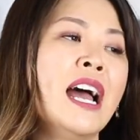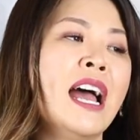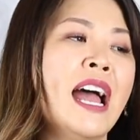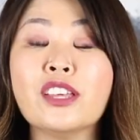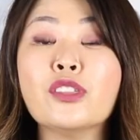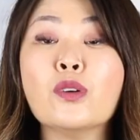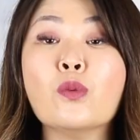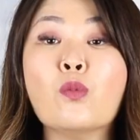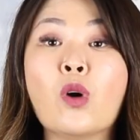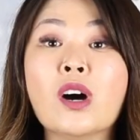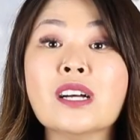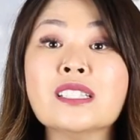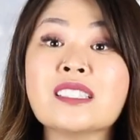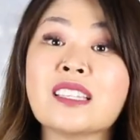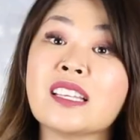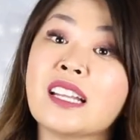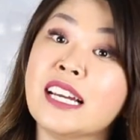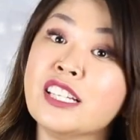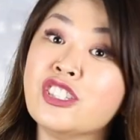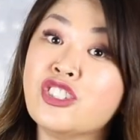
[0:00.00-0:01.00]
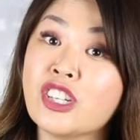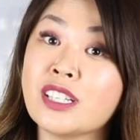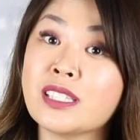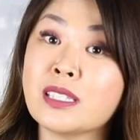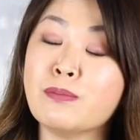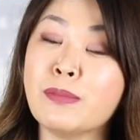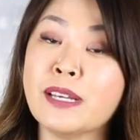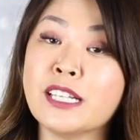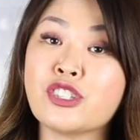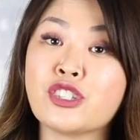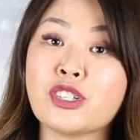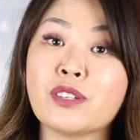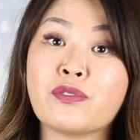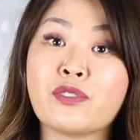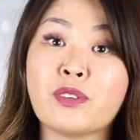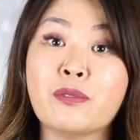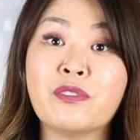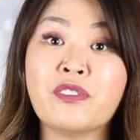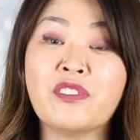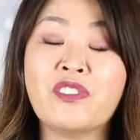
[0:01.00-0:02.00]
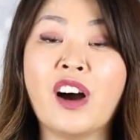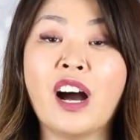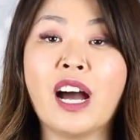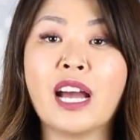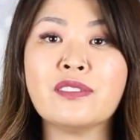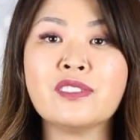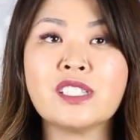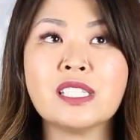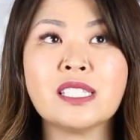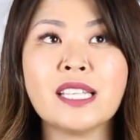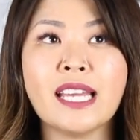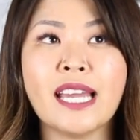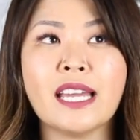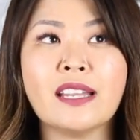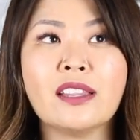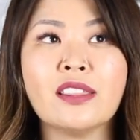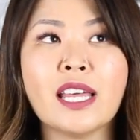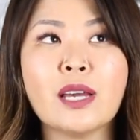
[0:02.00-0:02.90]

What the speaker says: And the ones that I just mentioned from 5 to 10,